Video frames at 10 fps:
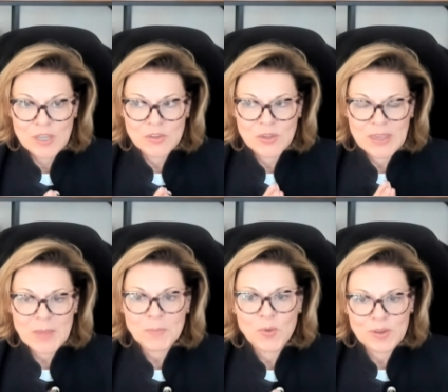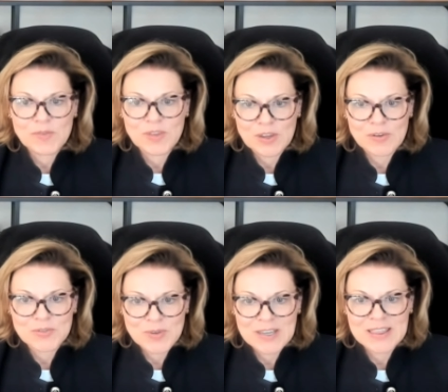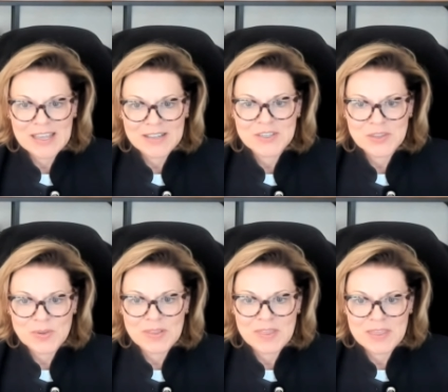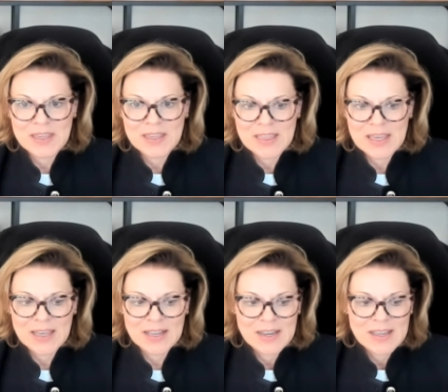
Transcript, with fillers: you can't point fingers, right? That's the one thing that